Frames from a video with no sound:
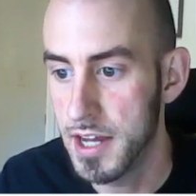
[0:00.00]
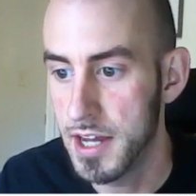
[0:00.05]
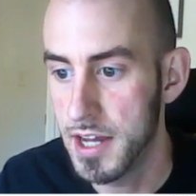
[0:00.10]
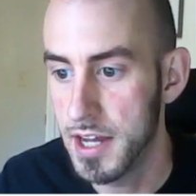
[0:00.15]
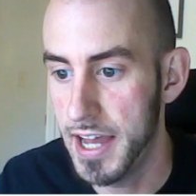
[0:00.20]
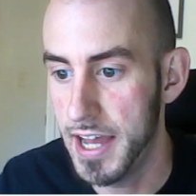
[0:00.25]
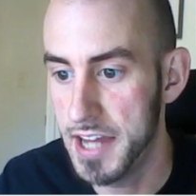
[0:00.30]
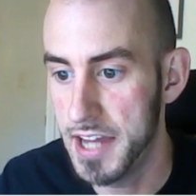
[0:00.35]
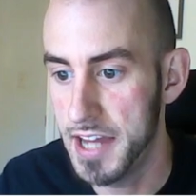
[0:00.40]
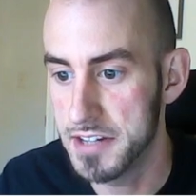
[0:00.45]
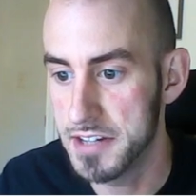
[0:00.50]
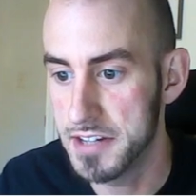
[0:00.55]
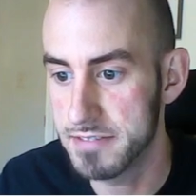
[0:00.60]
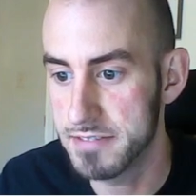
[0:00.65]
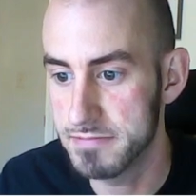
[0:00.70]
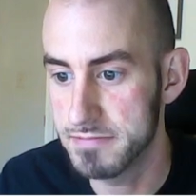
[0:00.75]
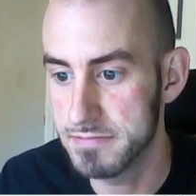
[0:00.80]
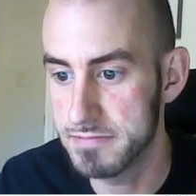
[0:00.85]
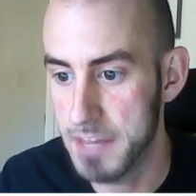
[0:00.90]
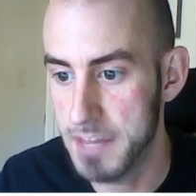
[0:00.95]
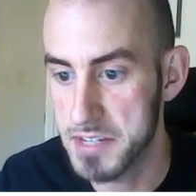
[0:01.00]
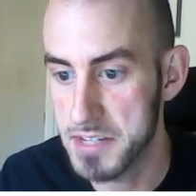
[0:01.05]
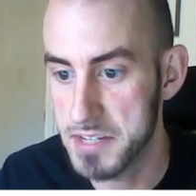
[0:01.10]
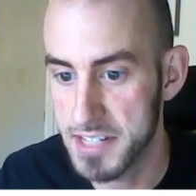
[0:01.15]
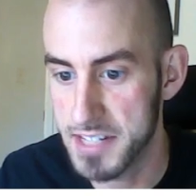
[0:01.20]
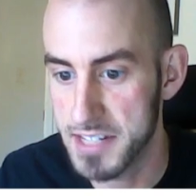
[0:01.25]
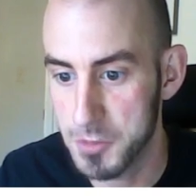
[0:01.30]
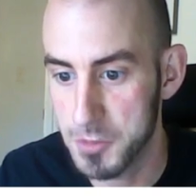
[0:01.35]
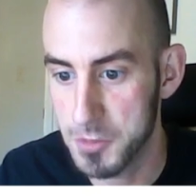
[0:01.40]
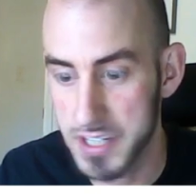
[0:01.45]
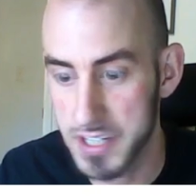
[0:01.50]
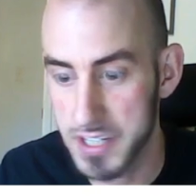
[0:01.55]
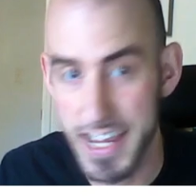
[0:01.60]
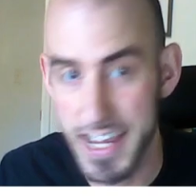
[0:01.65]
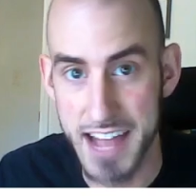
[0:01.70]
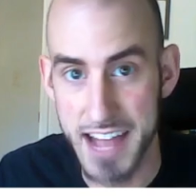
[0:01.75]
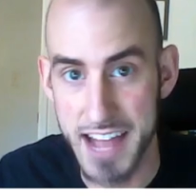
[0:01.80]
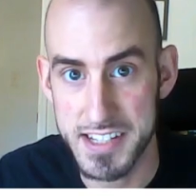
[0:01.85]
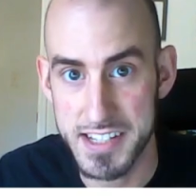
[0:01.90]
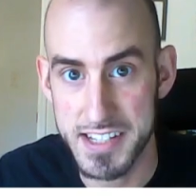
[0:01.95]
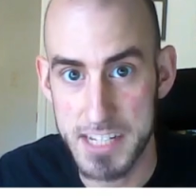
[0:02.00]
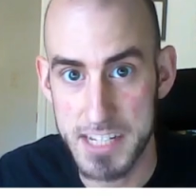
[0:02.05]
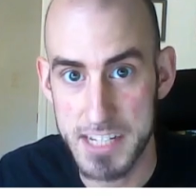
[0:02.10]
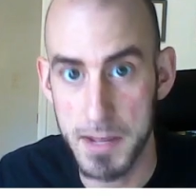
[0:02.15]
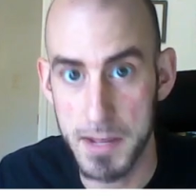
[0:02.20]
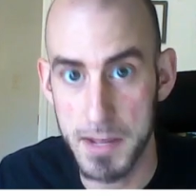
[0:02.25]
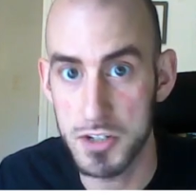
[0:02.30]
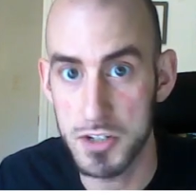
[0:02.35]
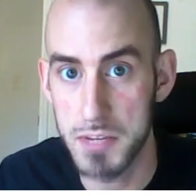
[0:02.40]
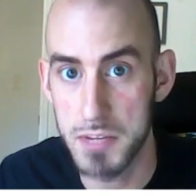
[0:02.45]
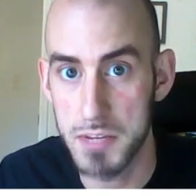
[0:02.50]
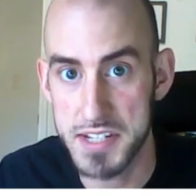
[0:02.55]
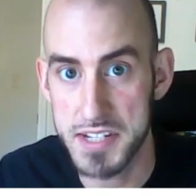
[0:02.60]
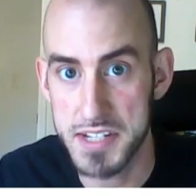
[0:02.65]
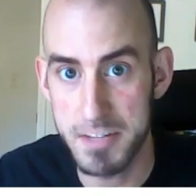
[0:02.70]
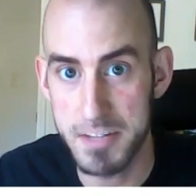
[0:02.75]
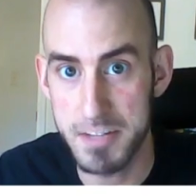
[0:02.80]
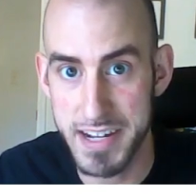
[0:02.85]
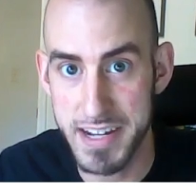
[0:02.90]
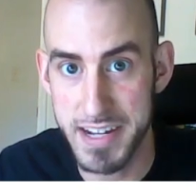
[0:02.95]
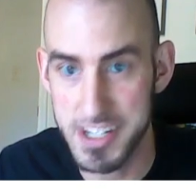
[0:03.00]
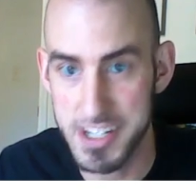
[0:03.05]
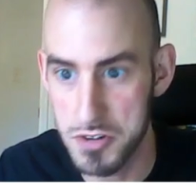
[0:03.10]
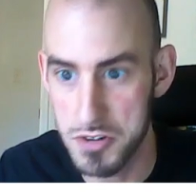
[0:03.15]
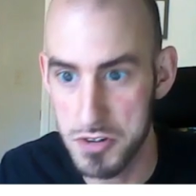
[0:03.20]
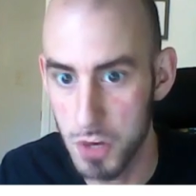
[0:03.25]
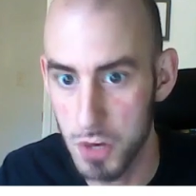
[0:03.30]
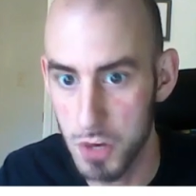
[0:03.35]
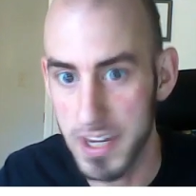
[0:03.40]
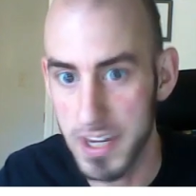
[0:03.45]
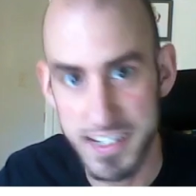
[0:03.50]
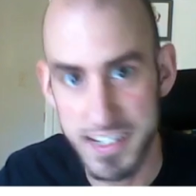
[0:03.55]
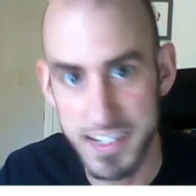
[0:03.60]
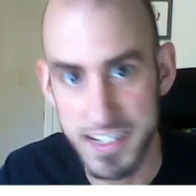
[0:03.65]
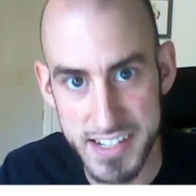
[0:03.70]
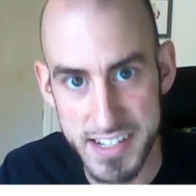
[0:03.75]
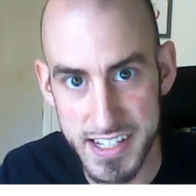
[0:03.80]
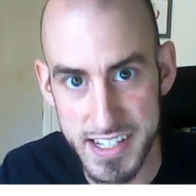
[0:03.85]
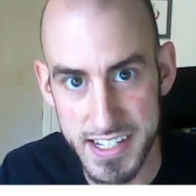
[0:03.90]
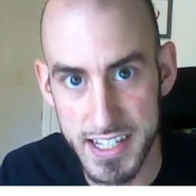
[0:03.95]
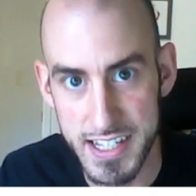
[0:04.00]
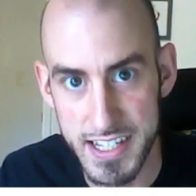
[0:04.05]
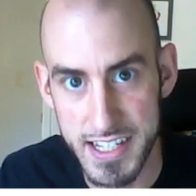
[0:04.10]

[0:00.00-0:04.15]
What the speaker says: and that means that if you were to cast this spell, you'd basically make it so nobody could see,